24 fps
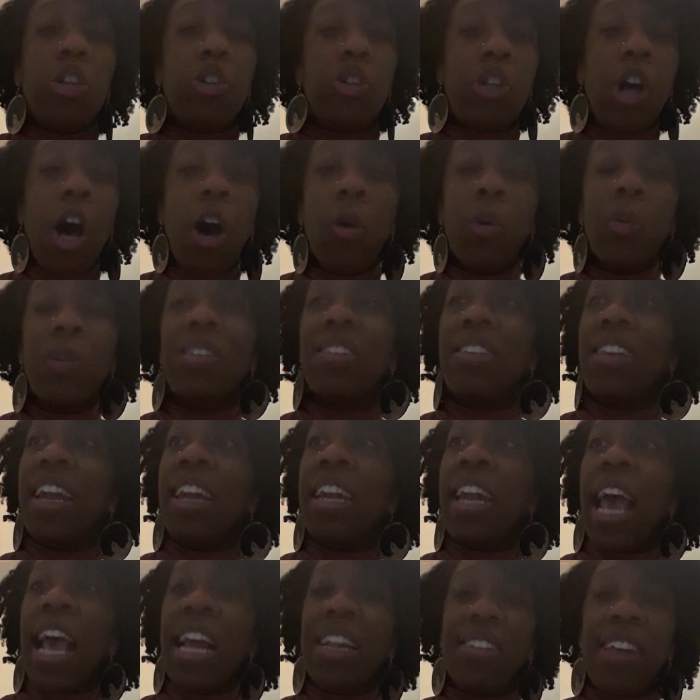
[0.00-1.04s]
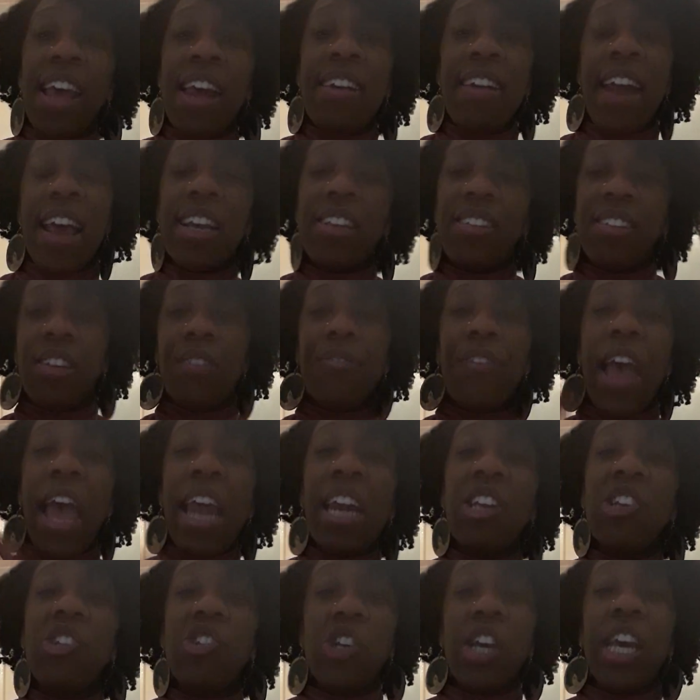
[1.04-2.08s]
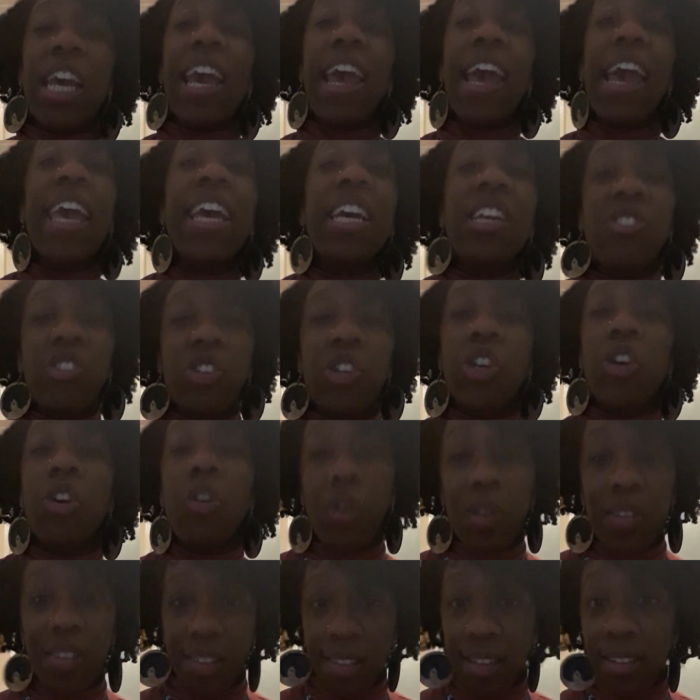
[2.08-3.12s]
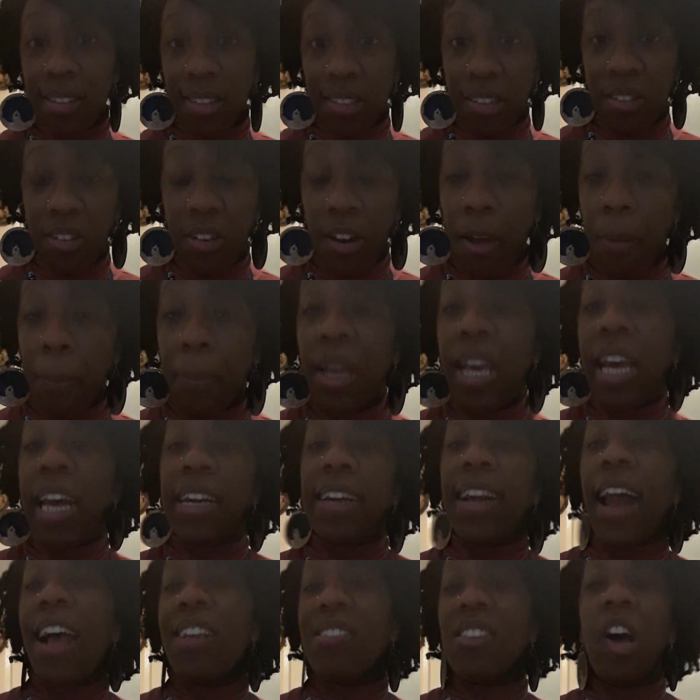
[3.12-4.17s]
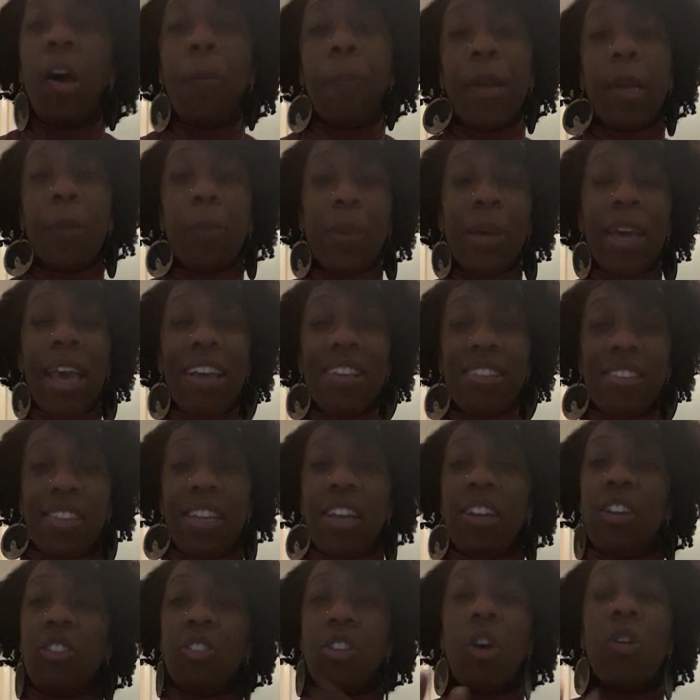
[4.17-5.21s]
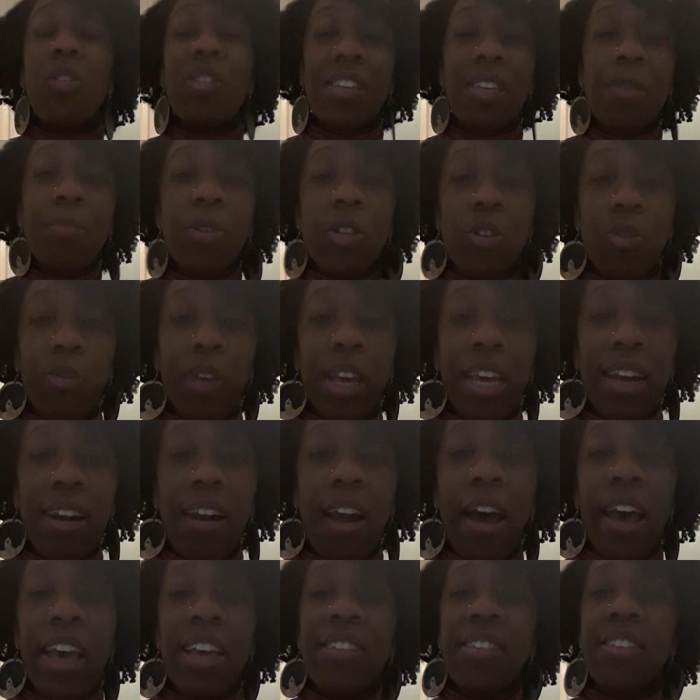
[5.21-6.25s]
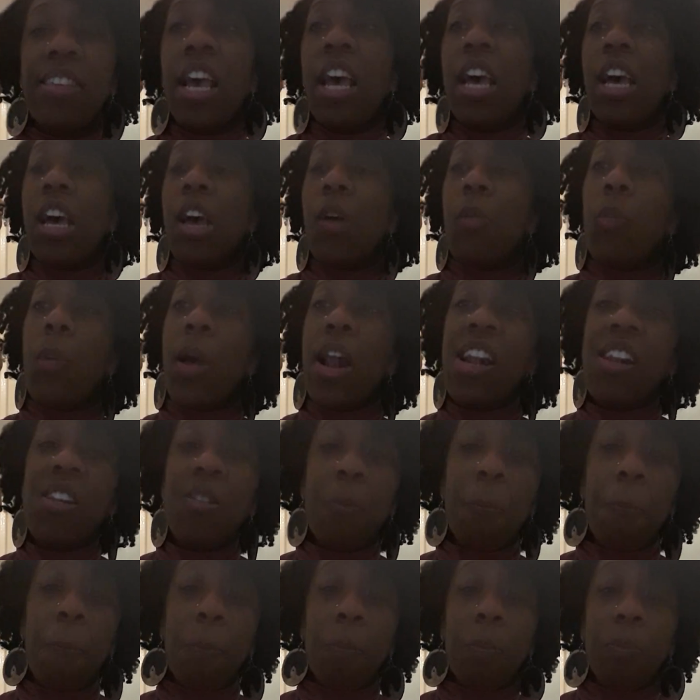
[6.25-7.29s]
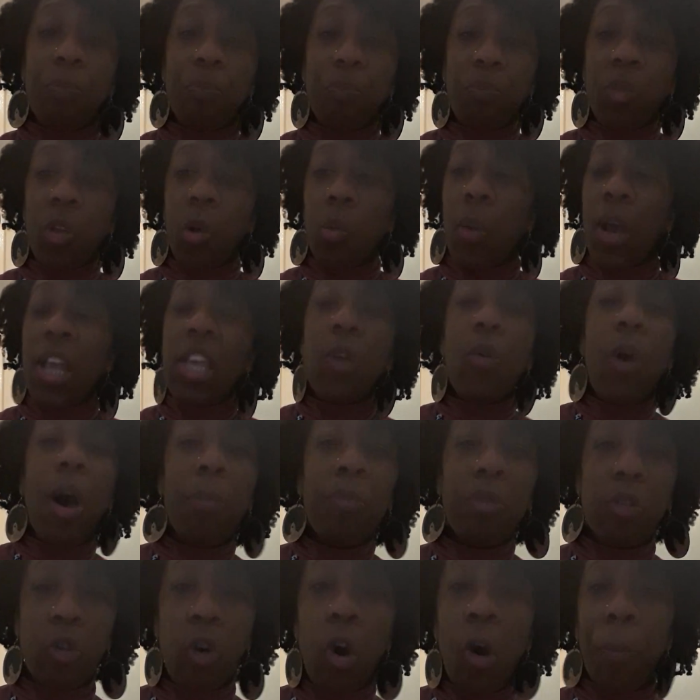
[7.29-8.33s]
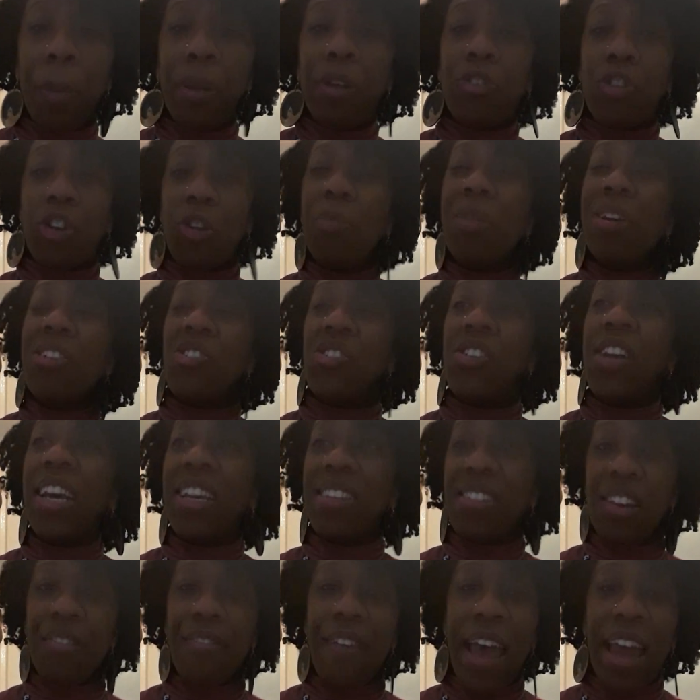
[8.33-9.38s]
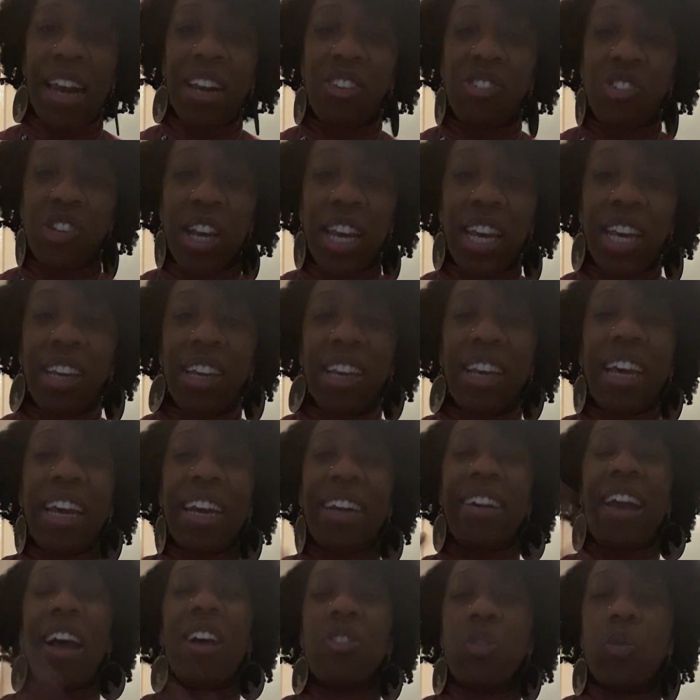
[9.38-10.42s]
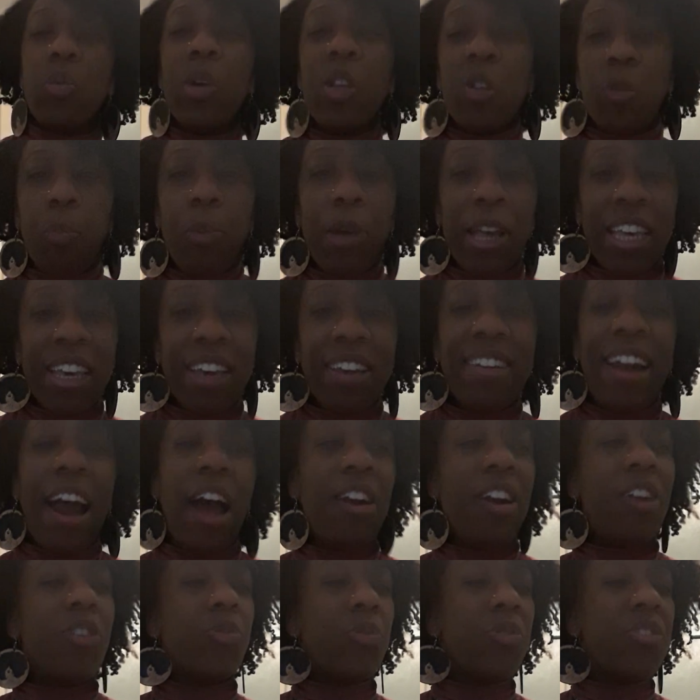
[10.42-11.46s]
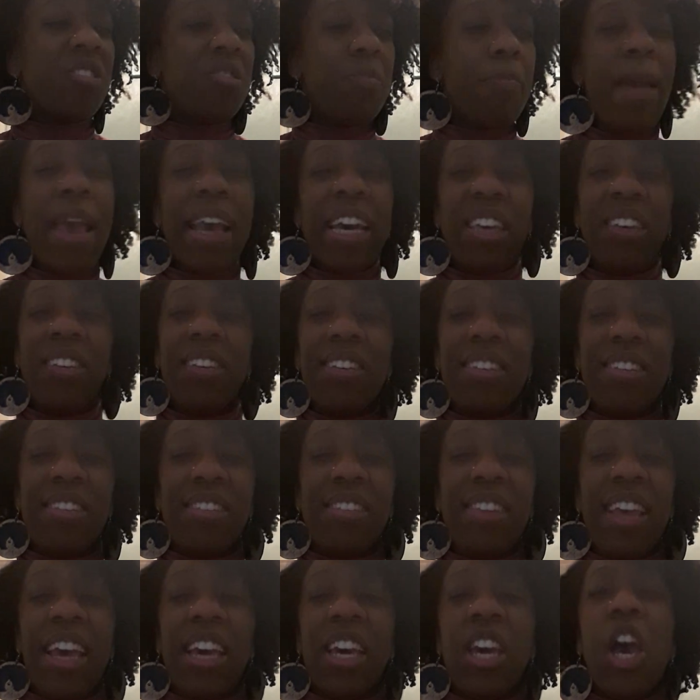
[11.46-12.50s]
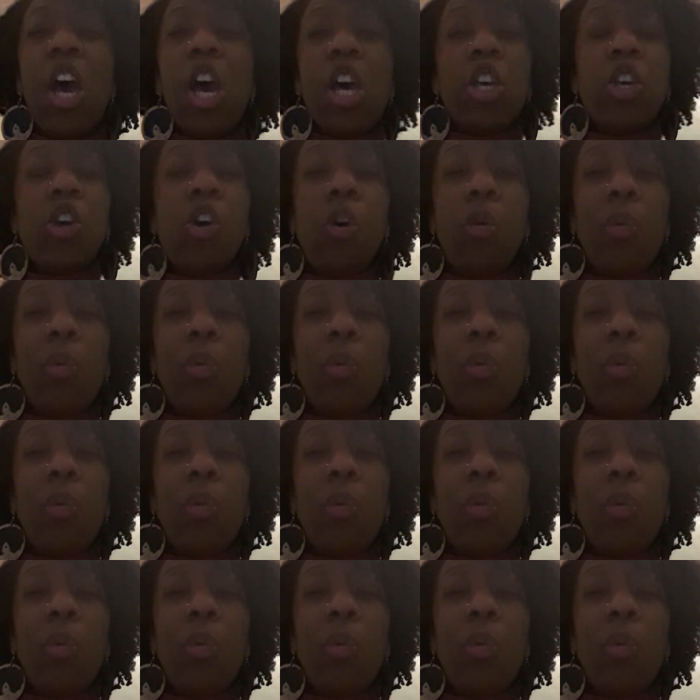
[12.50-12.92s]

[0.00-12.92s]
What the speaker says: Don't let their negative energy into your system. That's how people get sick. They don't seem to realise when you're absorbing too much negative energy, that's what's bringing you down. That's what's making you sick. You're